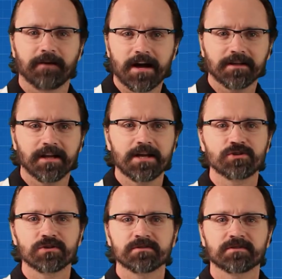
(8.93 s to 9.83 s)

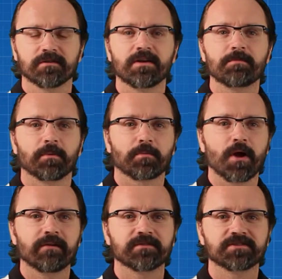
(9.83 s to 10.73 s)
Violations of HIPAA
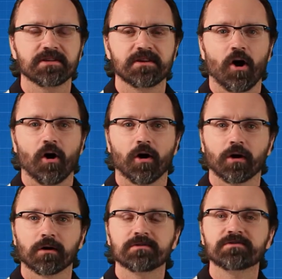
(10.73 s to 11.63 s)
privacy
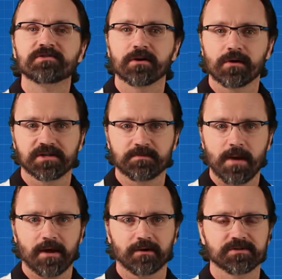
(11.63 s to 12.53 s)
are serious
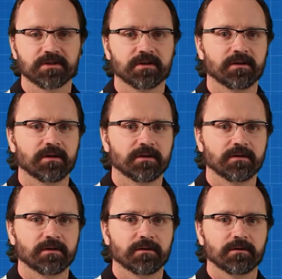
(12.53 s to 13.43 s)
matters.
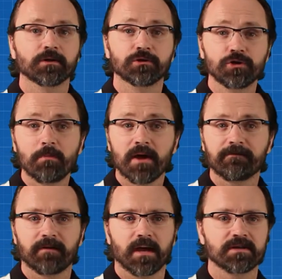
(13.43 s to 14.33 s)
You may
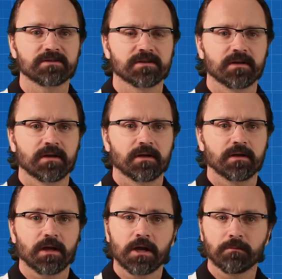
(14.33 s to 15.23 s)
face
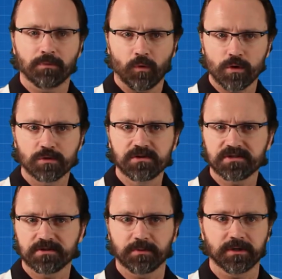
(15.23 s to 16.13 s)
employer
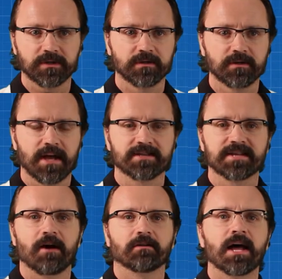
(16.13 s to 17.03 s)
discipline as
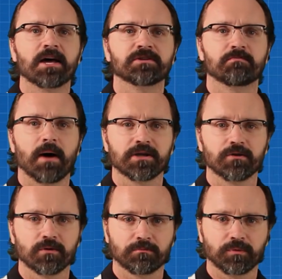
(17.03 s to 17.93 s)
outlined by
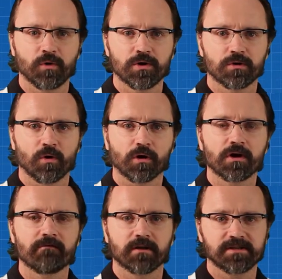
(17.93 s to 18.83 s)
your employer or
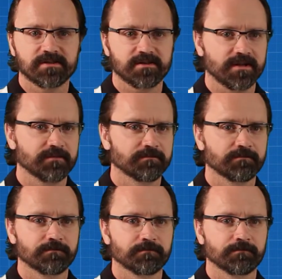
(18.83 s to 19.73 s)
covered entity.